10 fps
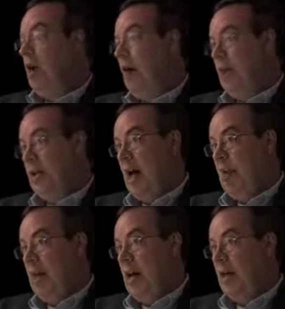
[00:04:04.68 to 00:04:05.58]
job at
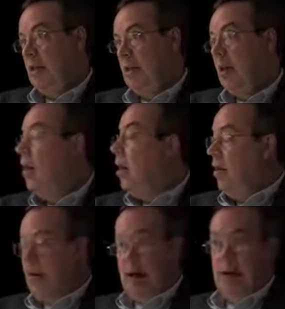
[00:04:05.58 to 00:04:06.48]
time management,
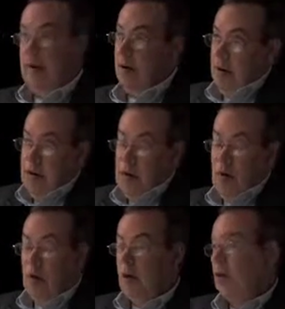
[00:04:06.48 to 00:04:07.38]
then in
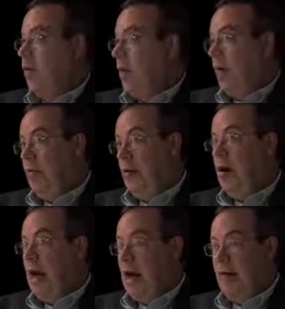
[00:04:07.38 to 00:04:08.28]
order to show that, they're
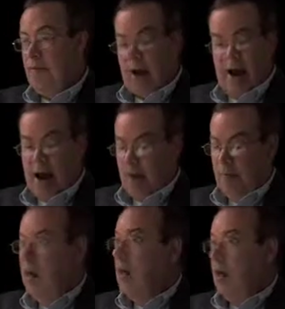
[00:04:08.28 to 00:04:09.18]
going to
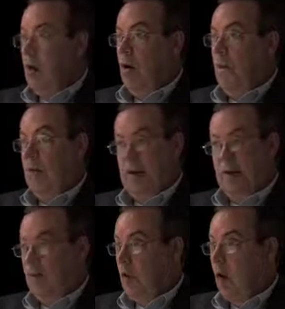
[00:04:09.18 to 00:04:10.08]
have
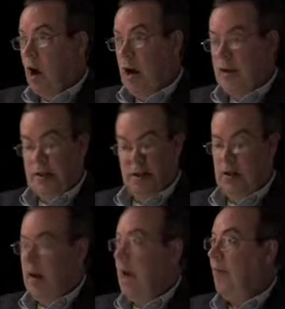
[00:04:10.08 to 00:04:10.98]
effective logs, and they're
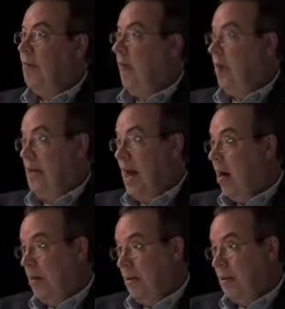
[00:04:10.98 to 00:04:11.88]
going to have
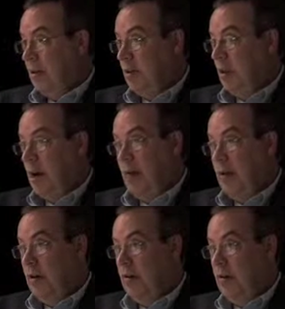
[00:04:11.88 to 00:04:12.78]
analysis about how
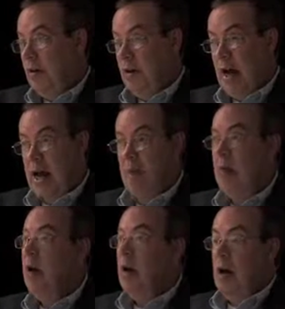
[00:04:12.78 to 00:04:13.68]
they use their time.
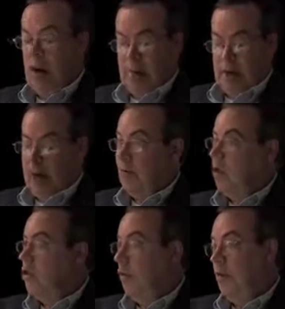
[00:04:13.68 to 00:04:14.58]
They're going to have to
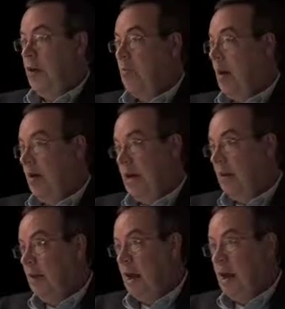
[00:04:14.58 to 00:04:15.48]
show that they met
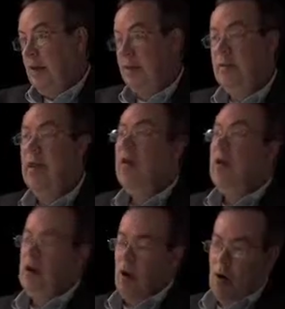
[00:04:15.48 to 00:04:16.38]
deadlines,
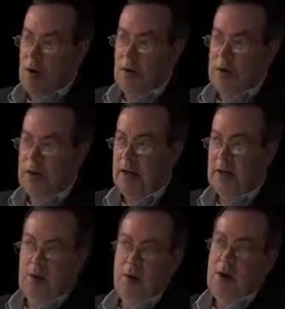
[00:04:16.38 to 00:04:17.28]
all those things.
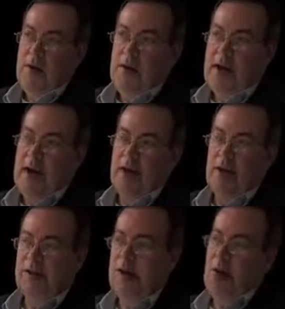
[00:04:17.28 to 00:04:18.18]
So they can't
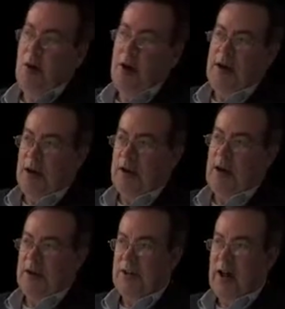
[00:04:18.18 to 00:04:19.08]
just say, oh, I did a
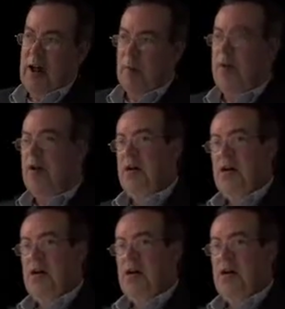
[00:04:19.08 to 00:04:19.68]
great job,